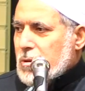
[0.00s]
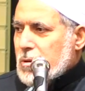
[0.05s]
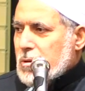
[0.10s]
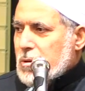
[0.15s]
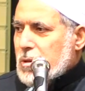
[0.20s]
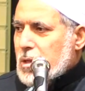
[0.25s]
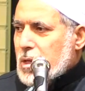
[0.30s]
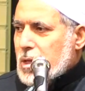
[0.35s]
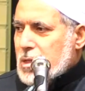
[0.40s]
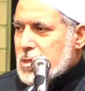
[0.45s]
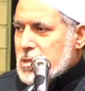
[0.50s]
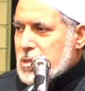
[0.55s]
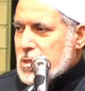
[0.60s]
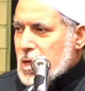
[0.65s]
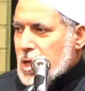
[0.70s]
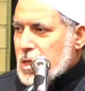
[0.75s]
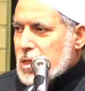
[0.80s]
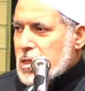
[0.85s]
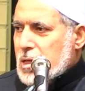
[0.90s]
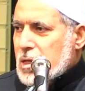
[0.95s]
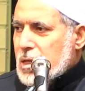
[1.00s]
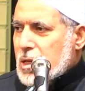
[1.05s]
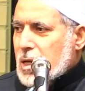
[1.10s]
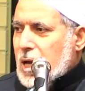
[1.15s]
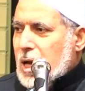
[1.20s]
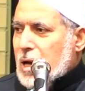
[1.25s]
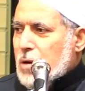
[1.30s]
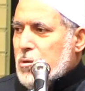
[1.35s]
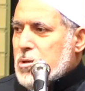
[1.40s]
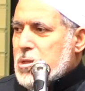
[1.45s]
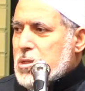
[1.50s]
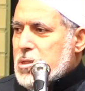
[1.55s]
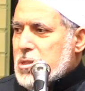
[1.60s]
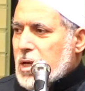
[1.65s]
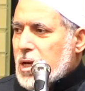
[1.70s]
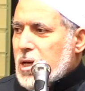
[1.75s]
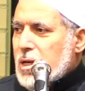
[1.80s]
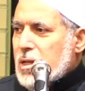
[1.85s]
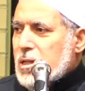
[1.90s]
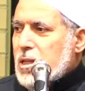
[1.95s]
There is nothing
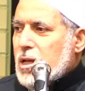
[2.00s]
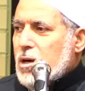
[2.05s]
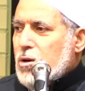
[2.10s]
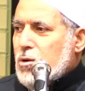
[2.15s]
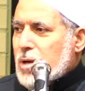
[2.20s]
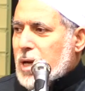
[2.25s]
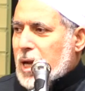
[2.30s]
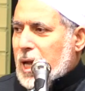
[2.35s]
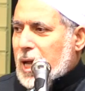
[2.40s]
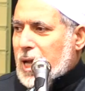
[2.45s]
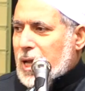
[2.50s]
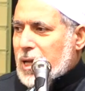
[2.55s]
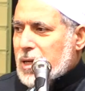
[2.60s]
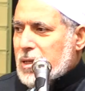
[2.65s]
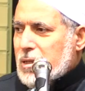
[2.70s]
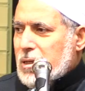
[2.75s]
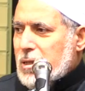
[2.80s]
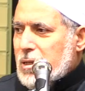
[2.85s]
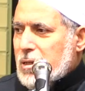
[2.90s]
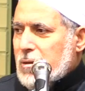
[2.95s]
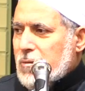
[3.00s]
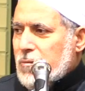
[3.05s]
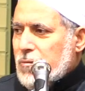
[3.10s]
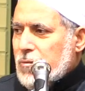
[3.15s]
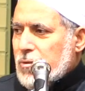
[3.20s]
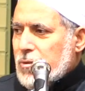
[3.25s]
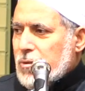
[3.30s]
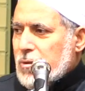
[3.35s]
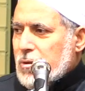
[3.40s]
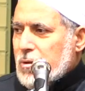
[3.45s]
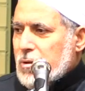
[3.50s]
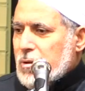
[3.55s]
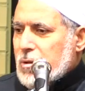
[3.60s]
outside the Qur'an